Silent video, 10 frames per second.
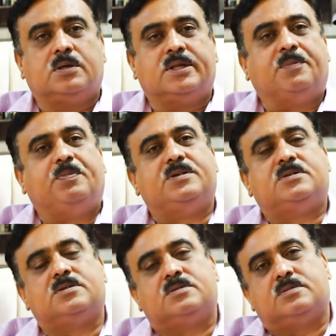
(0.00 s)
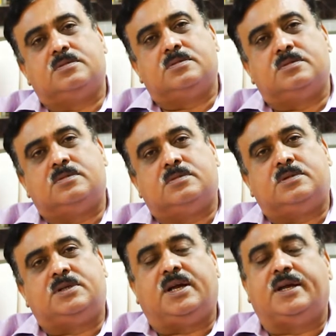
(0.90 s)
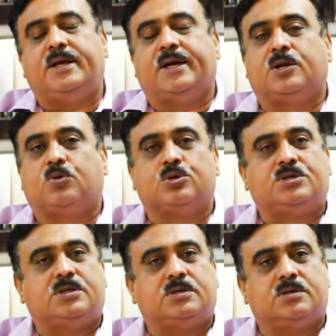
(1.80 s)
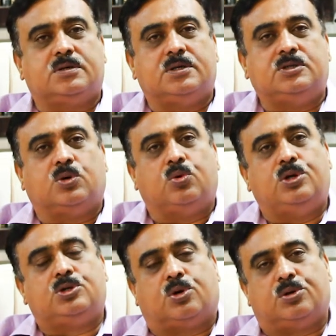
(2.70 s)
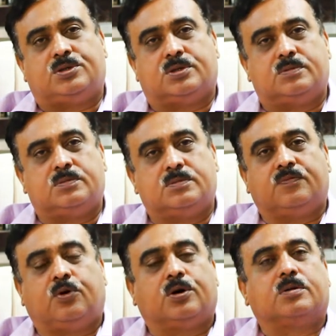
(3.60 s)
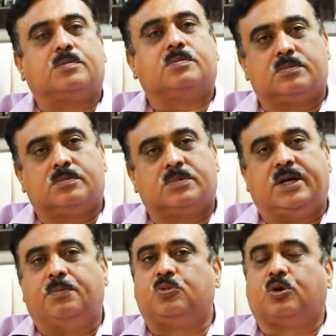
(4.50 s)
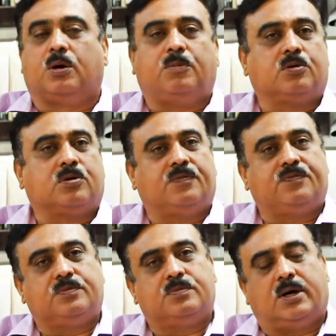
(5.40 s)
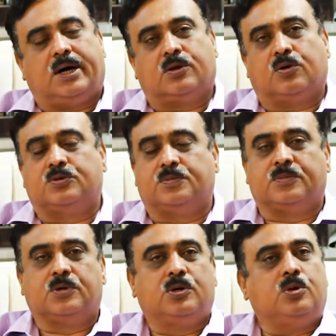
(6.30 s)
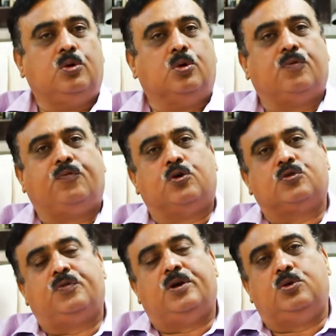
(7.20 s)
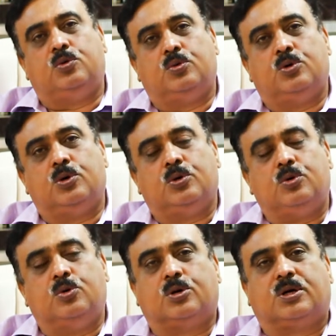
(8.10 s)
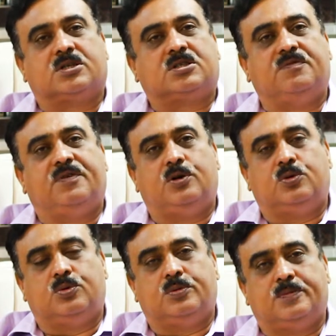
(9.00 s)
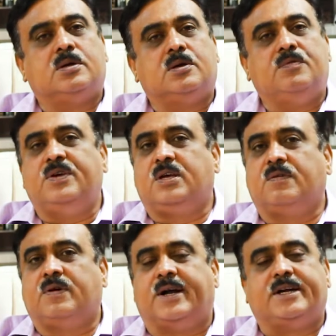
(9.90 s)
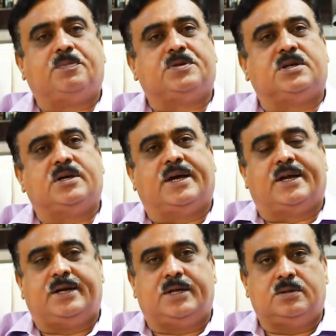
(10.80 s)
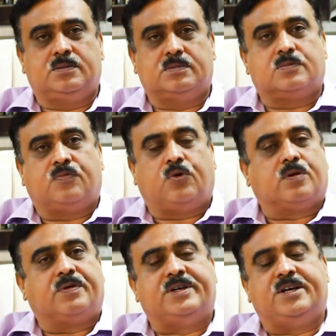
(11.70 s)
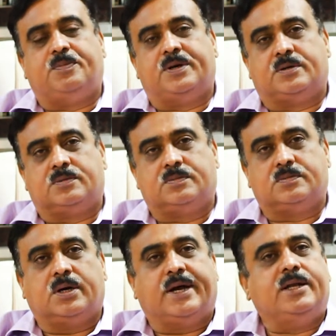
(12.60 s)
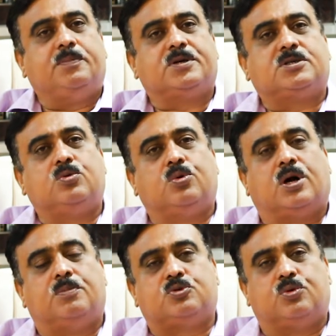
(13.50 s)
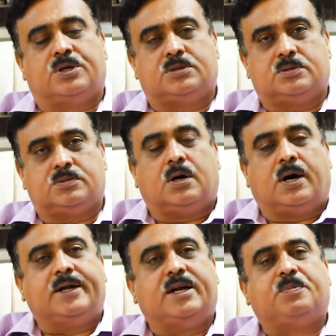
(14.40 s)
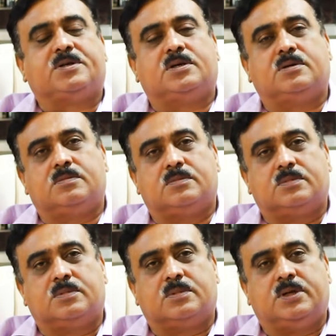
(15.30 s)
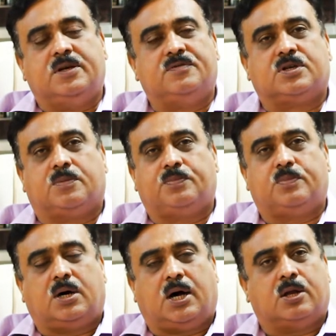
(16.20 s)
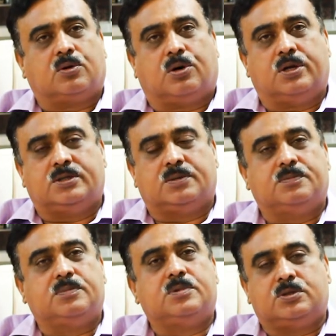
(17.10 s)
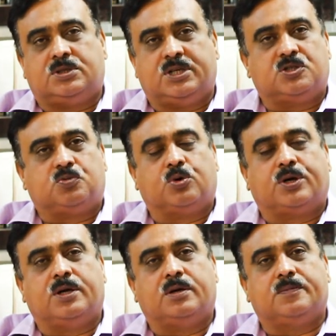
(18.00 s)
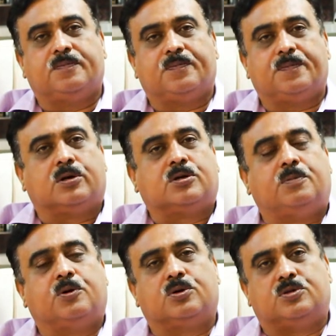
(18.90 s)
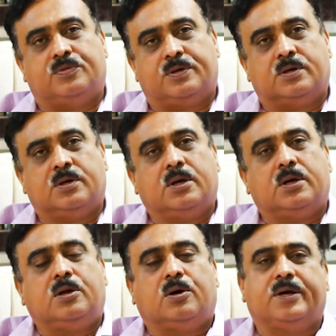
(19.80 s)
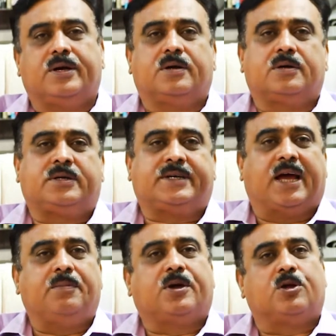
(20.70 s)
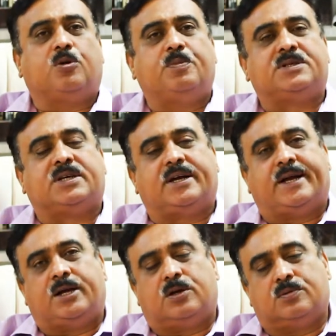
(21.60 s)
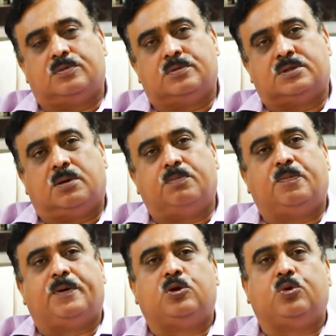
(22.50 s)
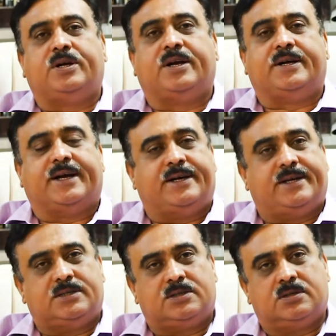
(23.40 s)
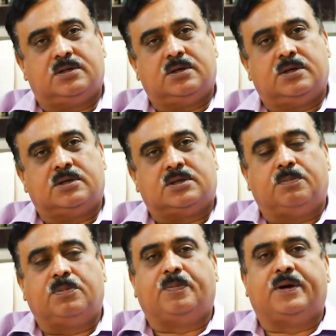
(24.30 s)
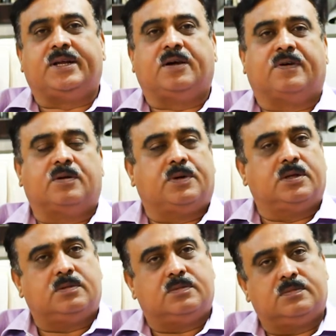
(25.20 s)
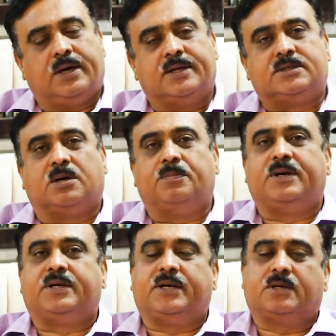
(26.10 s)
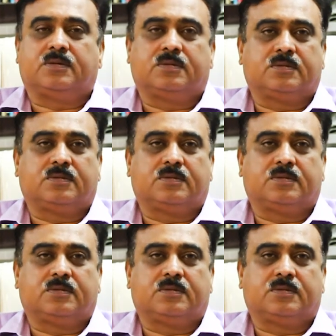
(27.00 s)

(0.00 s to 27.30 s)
That means training and coaching is the only solution for them to come out of alcoholism. No force will do, no cursing will do. We give 100% guarantee for our treatment. Any person who comes to us, 100% gives up alcoholism, chain smoking or tobacco chewing. Now, time cannot be said right now. Some people do it in 10 days, some people take 1 month, and some may take